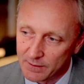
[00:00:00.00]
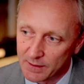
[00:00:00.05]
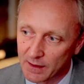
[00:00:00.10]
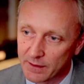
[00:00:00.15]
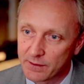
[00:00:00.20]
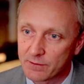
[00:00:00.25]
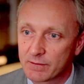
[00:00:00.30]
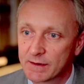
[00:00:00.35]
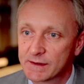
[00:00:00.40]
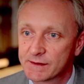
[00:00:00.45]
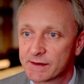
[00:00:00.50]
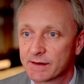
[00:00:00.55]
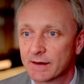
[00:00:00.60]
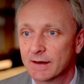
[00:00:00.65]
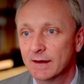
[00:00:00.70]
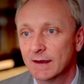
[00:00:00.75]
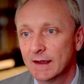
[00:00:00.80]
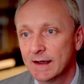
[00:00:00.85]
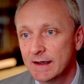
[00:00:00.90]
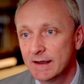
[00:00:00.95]
The other is
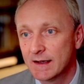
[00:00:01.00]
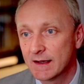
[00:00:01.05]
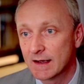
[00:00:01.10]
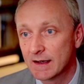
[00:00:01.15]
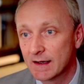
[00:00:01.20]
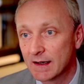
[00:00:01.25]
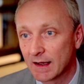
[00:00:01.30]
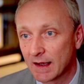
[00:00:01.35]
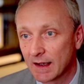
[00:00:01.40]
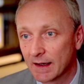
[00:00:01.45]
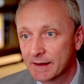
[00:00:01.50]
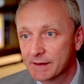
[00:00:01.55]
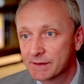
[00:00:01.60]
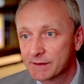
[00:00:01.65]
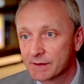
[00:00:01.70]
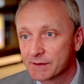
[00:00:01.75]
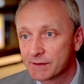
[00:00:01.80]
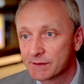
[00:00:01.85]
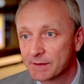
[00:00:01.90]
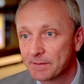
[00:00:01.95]
leading
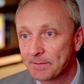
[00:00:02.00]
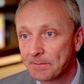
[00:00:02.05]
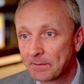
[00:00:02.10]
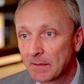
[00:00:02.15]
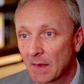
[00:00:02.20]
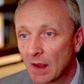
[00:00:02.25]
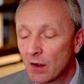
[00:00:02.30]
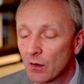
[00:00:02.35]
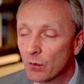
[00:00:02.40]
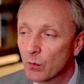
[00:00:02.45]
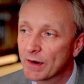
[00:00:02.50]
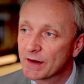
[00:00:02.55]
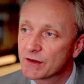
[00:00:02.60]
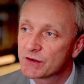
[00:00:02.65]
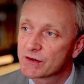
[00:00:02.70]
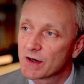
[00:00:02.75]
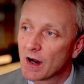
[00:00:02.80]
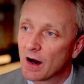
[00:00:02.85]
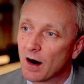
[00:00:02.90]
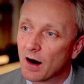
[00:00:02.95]
indicators,
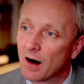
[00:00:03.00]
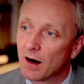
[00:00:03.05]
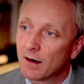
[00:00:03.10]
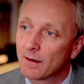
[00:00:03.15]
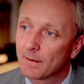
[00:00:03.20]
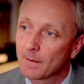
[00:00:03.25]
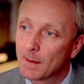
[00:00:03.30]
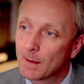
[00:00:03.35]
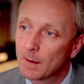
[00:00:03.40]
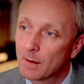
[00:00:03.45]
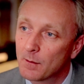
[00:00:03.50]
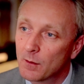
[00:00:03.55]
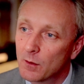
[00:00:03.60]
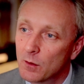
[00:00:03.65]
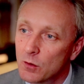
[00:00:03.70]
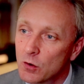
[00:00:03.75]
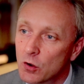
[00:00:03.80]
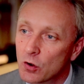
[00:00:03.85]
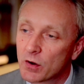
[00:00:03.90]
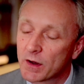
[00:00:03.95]
which are
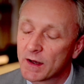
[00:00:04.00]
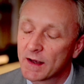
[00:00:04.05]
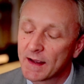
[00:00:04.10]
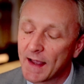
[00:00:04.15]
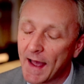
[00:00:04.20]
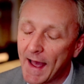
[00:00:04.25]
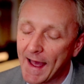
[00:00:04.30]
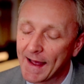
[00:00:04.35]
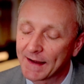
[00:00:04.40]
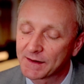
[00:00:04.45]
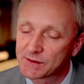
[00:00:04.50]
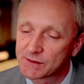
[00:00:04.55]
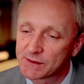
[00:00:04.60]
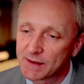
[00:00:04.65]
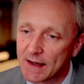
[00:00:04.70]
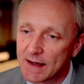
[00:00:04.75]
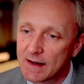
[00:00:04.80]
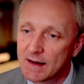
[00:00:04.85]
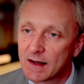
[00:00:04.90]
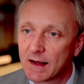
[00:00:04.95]
looking at
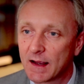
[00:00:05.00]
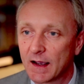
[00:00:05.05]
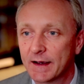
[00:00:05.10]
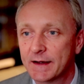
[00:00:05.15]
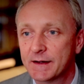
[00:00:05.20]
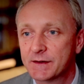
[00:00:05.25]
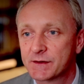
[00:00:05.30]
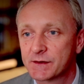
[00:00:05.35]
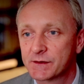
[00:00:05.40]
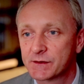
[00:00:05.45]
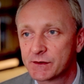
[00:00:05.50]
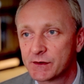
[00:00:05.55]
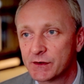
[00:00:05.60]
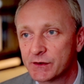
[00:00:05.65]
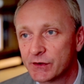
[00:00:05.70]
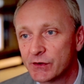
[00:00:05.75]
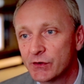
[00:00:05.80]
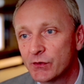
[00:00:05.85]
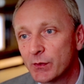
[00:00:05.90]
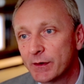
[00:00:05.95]
indicators to
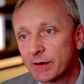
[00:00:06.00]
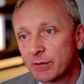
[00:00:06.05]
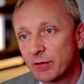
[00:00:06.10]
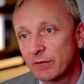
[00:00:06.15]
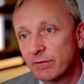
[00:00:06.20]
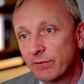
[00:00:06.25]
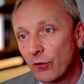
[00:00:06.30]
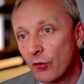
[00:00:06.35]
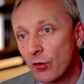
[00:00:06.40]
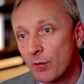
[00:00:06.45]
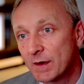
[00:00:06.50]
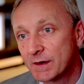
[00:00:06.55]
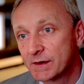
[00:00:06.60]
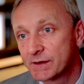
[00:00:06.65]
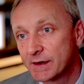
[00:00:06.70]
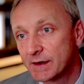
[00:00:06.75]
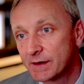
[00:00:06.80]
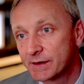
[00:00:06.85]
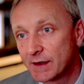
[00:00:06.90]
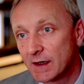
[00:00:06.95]
do with
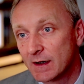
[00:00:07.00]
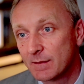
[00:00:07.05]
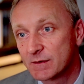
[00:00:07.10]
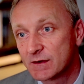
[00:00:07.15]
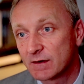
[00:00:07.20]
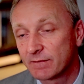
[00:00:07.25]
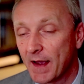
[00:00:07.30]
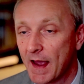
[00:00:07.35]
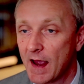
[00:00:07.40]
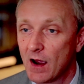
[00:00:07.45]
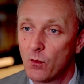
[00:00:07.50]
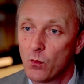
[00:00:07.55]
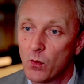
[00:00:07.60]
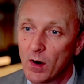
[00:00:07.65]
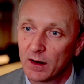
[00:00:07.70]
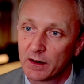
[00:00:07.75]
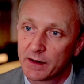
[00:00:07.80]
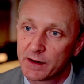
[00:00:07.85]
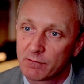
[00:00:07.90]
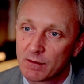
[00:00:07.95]
performance in terms of how
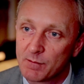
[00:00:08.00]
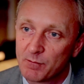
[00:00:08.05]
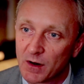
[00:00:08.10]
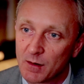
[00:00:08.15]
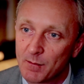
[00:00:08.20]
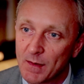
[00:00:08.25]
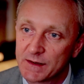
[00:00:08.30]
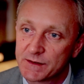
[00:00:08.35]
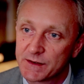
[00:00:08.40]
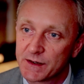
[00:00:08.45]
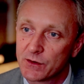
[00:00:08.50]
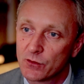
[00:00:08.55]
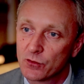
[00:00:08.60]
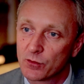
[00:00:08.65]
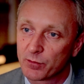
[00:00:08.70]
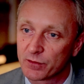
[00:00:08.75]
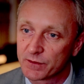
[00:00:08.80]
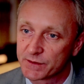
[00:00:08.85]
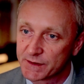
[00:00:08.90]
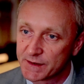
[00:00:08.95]
well you're implementing
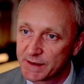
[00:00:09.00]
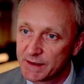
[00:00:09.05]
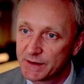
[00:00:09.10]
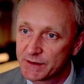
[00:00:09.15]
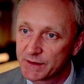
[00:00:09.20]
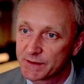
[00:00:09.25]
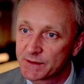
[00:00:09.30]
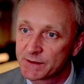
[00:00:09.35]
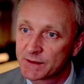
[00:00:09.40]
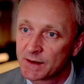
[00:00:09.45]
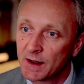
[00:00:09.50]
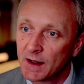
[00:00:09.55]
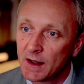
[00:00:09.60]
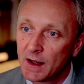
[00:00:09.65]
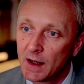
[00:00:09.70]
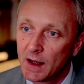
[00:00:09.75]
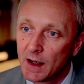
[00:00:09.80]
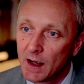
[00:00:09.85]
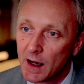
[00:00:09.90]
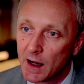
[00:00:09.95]
your procedures.
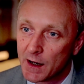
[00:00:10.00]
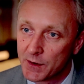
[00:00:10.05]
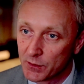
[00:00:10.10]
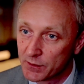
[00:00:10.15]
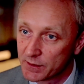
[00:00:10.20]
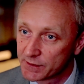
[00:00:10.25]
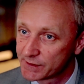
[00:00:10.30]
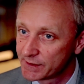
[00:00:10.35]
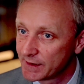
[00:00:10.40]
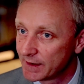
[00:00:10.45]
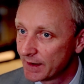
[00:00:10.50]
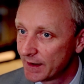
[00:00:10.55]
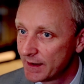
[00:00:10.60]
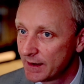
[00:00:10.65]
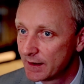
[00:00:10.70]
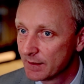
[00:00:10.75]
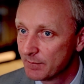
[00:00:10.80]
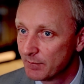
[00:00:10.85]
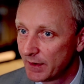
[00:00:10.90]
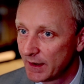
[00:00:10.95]
And honestly,
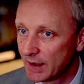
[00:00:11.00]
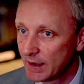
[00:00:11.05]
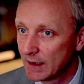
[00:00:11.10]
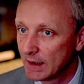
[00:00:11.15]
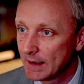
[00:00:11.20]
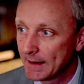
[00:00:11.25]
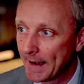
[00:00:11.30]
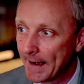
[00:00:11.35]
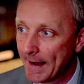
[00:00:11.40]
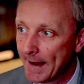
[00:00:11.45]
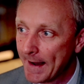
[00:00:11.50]
they can be